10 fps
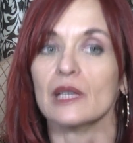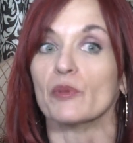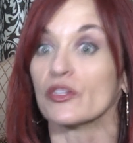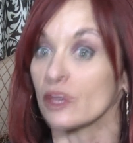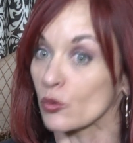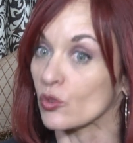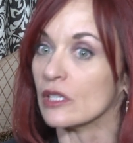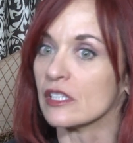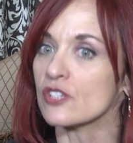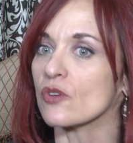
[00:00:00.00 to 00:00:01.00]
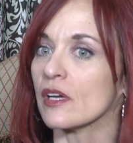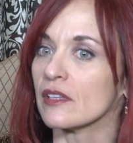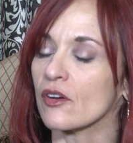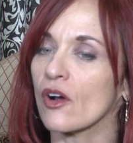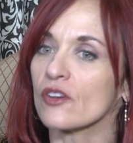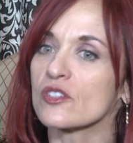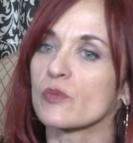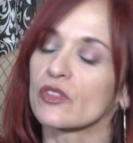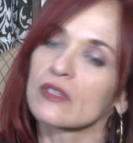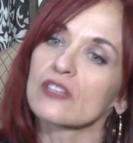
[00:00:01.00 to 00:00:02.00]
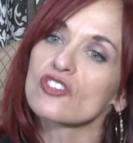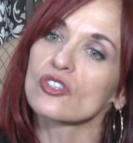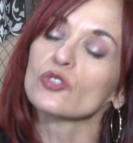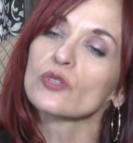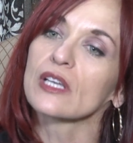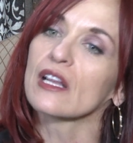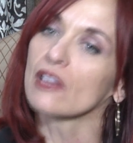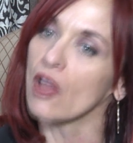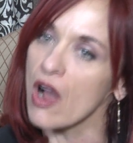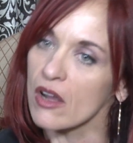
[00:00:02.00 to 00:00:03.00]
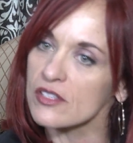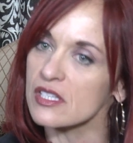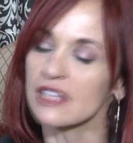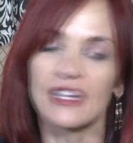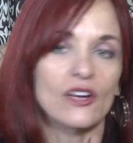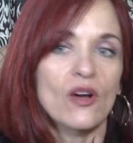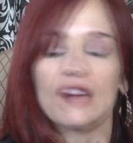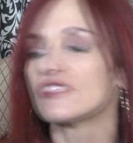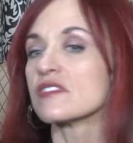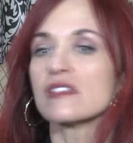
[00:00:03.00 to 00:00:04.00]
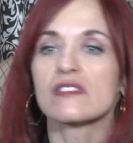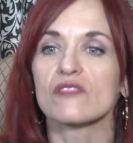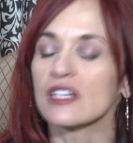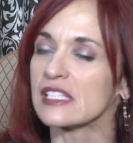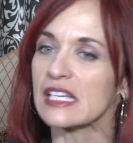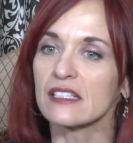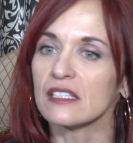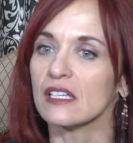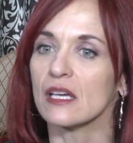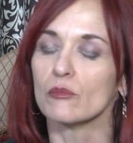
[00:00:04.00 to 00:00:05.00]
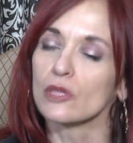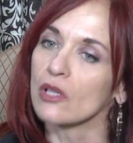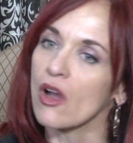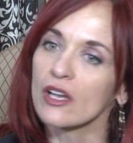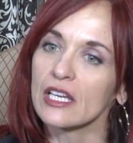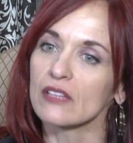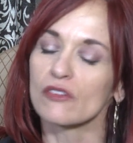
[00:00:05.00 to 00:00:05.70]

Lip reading: But they're really trying their hardest. But the children get lost and they don't have a sense of identity and belonging.